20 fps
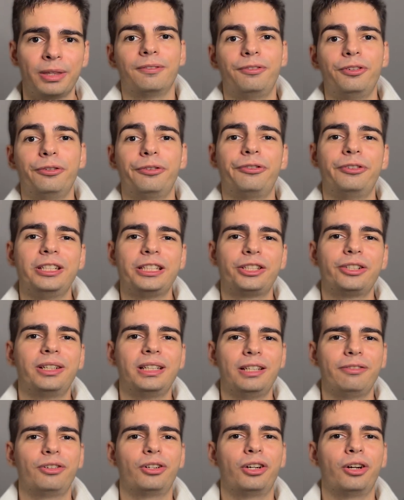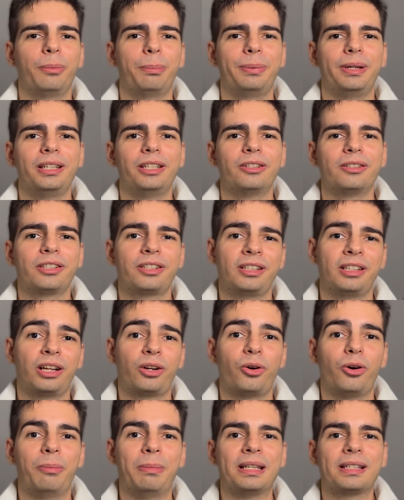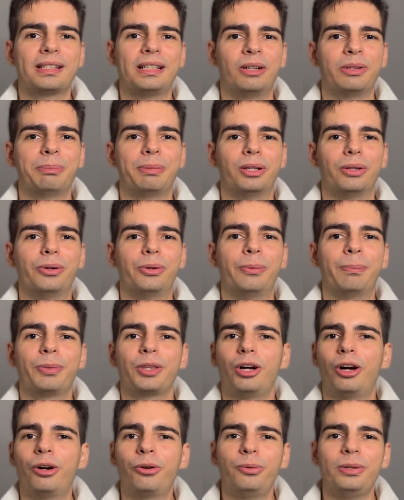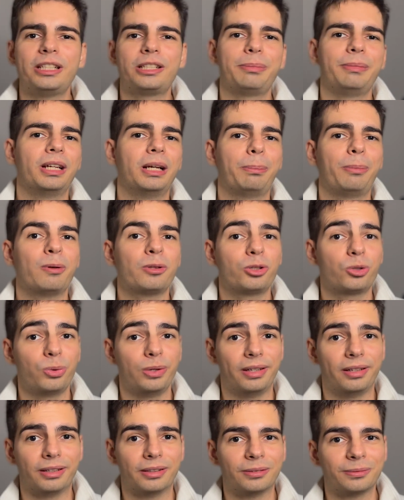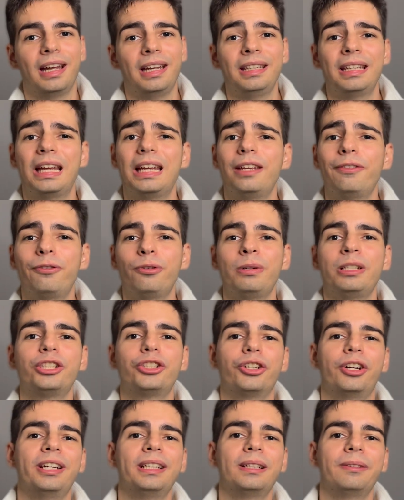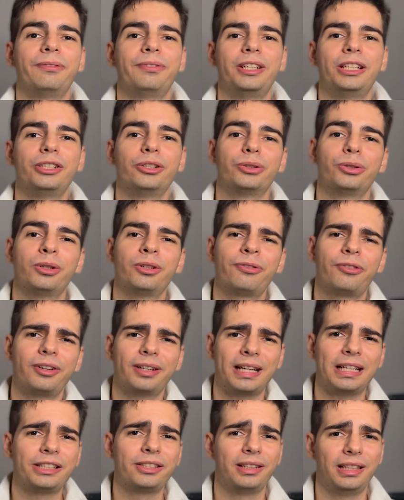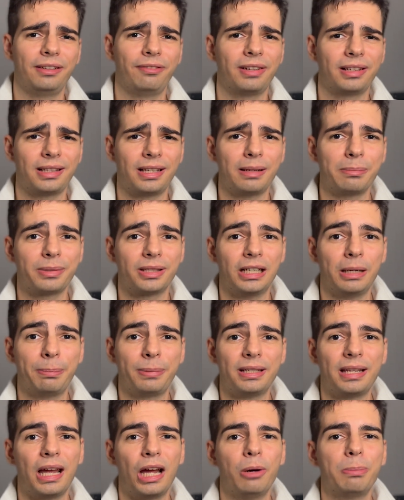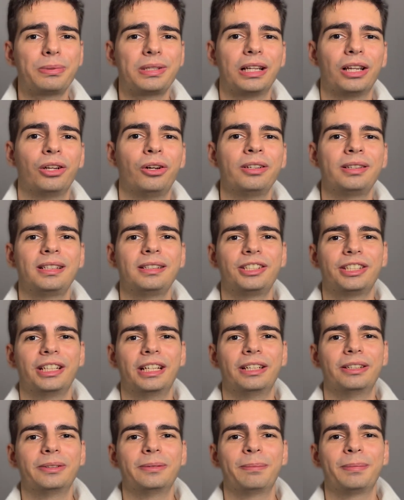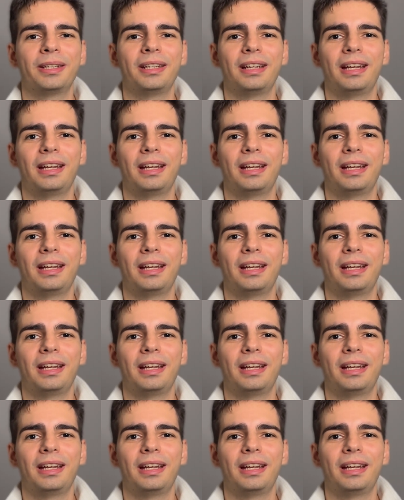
Feel free to leave your opinions in the comments down below or reach me up on Twitter. And yeah, if you enjoyed the video, don't forget to leave a thumbs up. It helps a lot the channel.